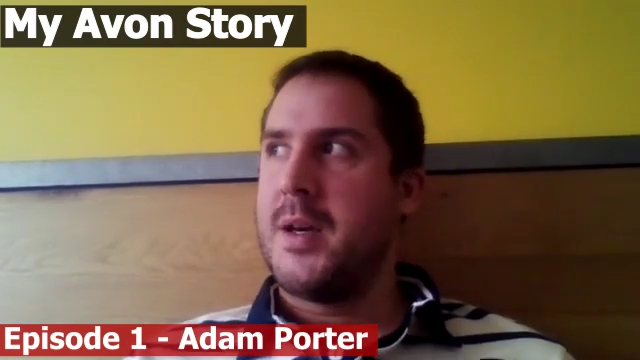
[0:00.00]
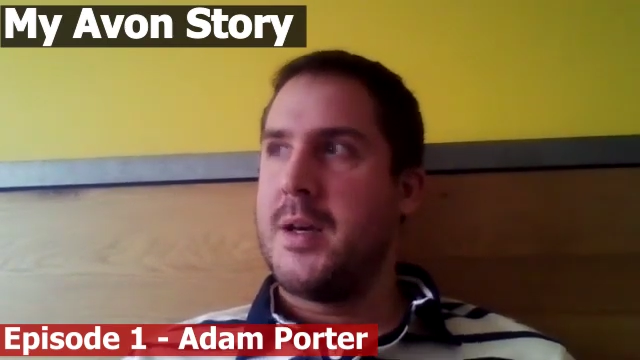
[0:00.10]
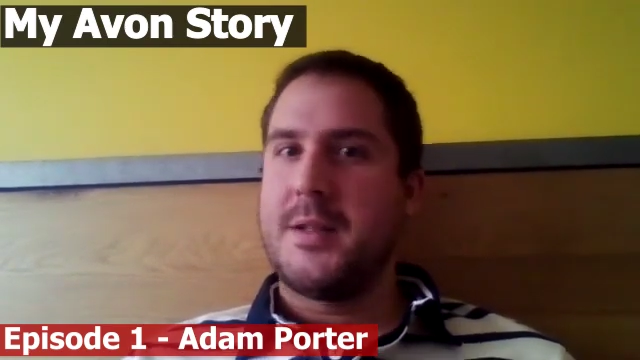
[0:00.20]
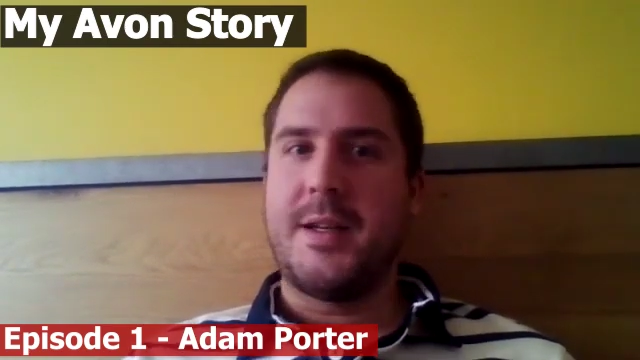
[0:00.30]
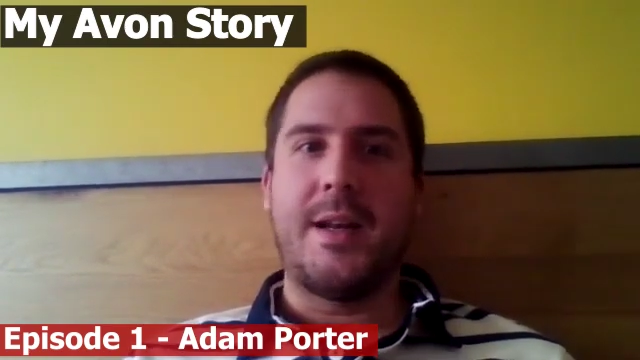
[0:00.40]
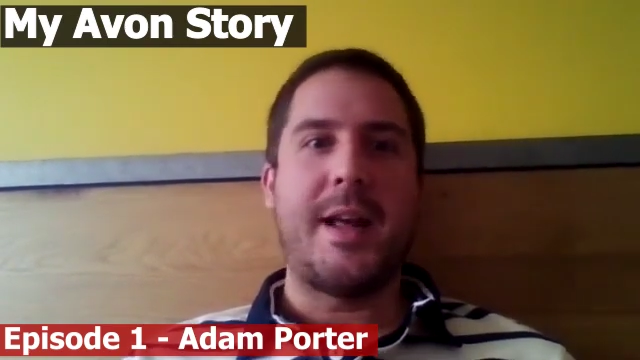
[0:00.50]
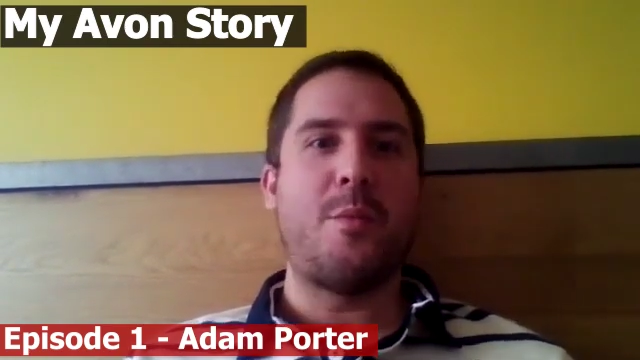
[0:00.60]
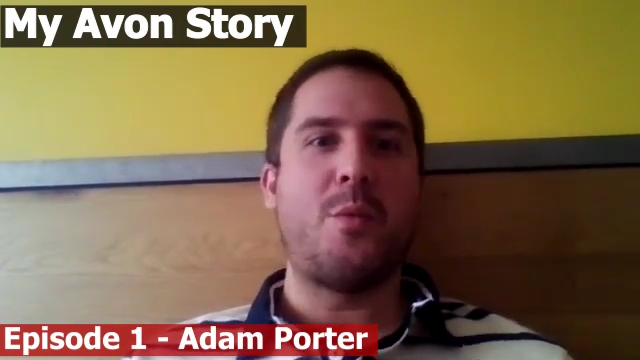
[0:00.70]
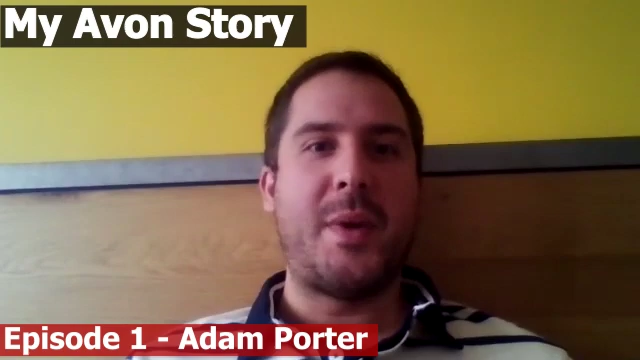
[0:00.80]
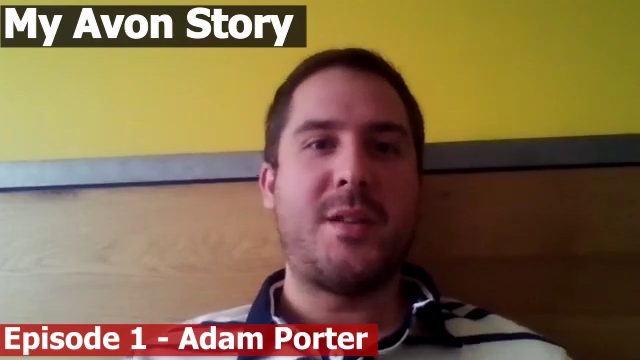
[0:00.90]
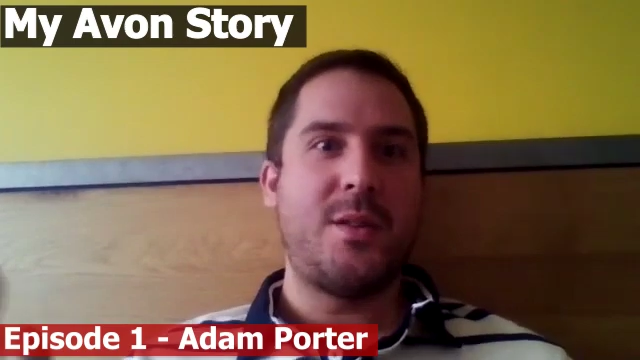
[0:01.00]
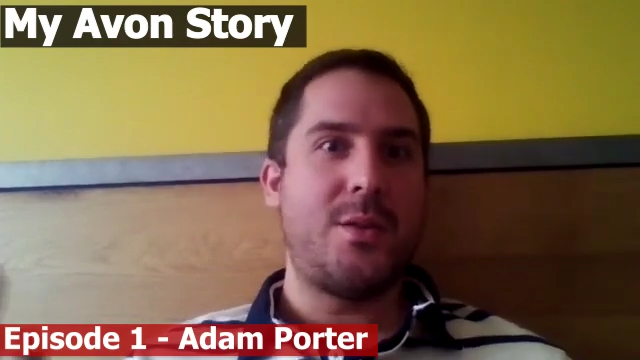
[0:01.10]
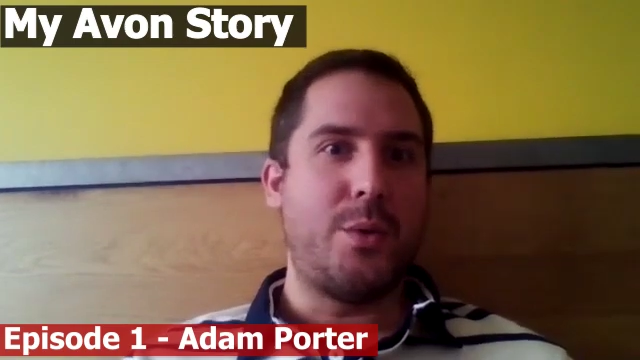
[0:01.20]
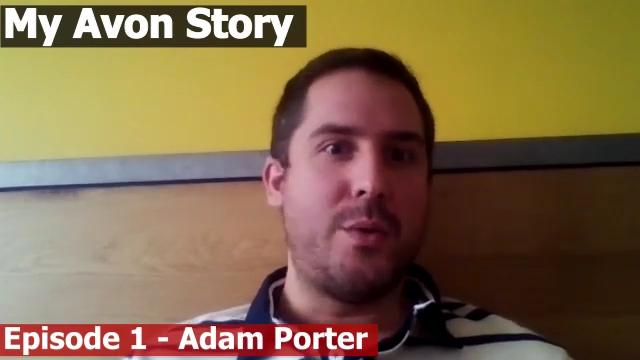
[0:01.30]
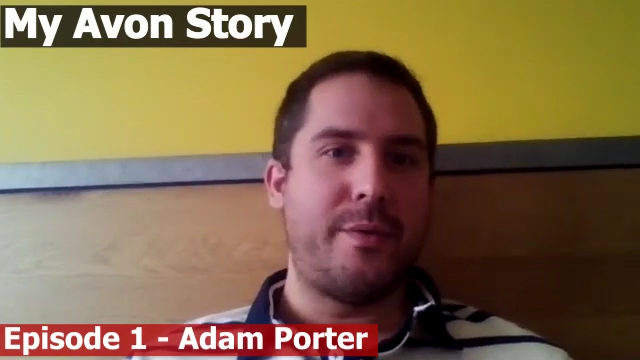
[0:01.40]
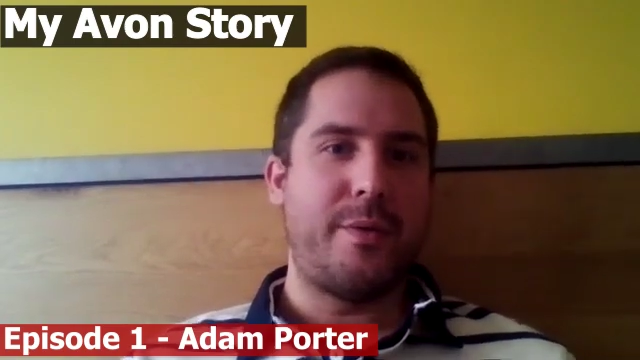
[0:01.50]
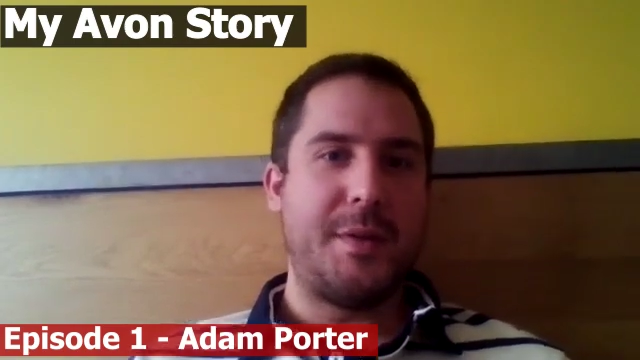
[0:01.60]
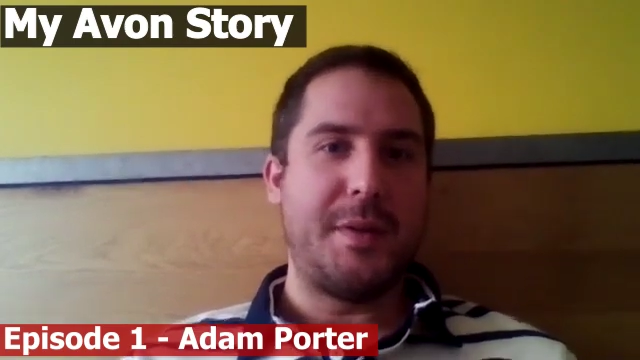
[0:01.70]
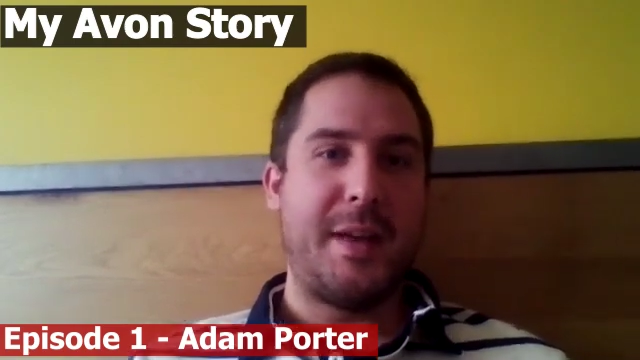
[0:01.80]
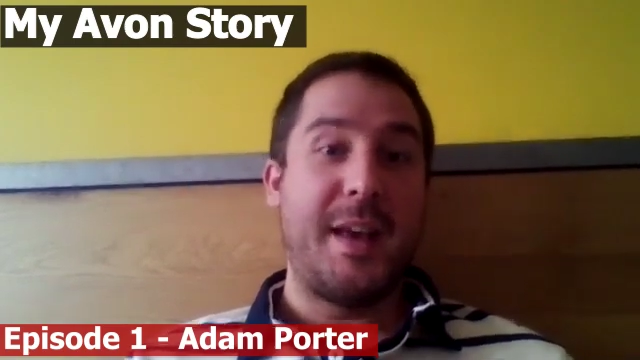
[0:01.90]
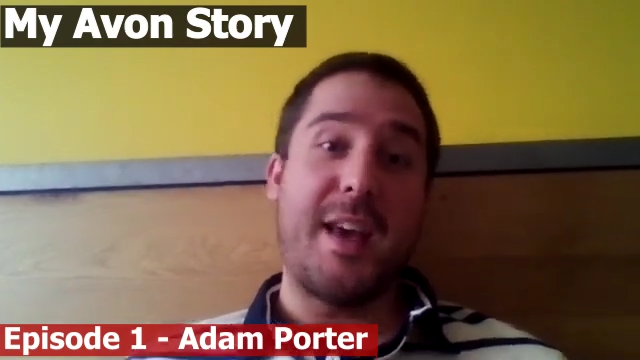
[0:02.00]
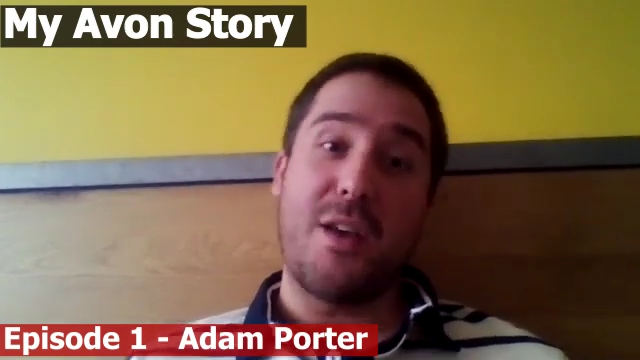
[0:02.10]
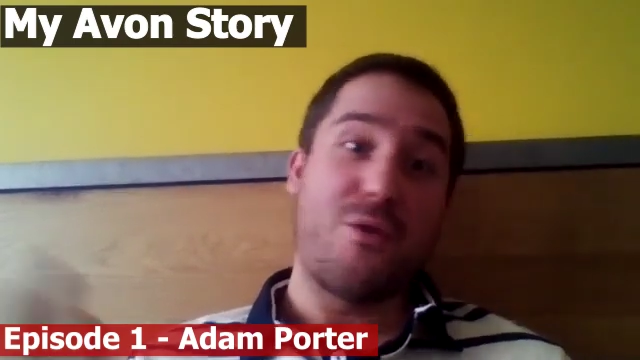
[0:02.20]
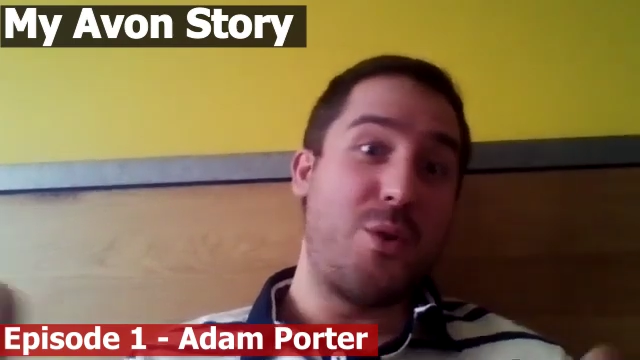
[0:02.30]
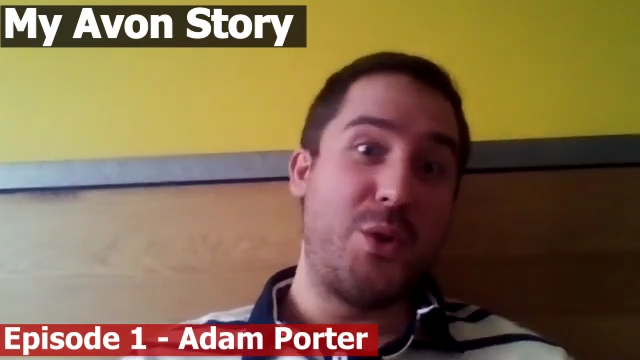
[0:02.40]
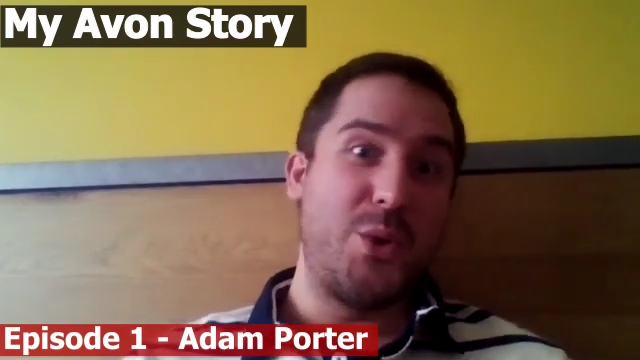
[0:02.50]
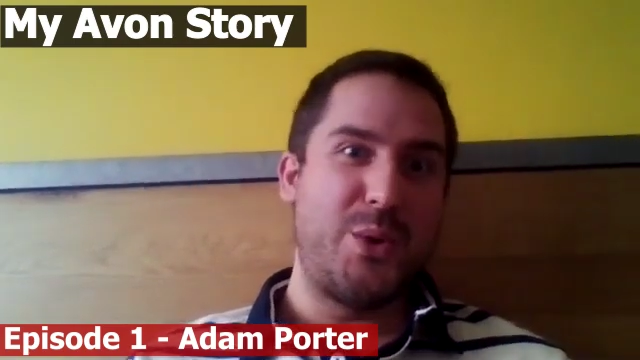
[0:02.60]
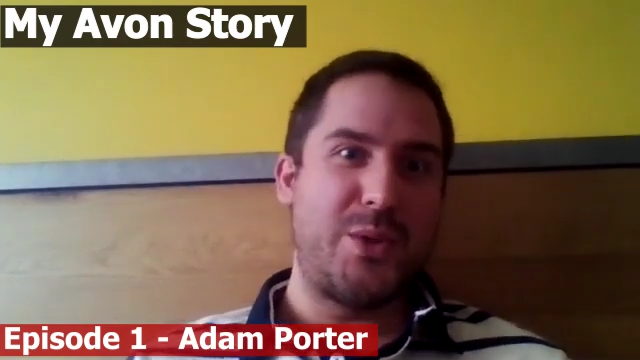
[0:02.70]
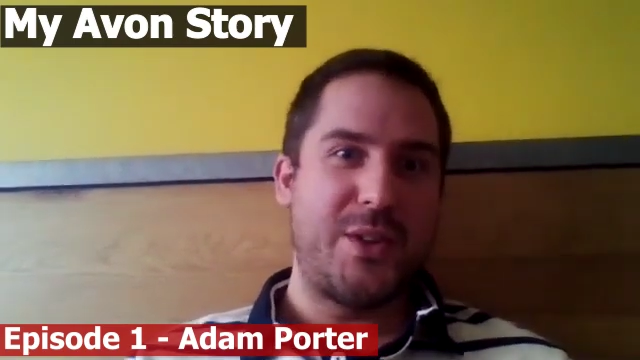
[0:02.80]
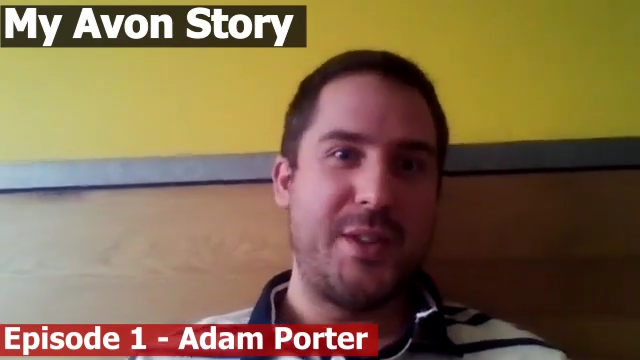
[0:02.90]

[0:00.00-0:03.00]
did enable me to sort of get through the doors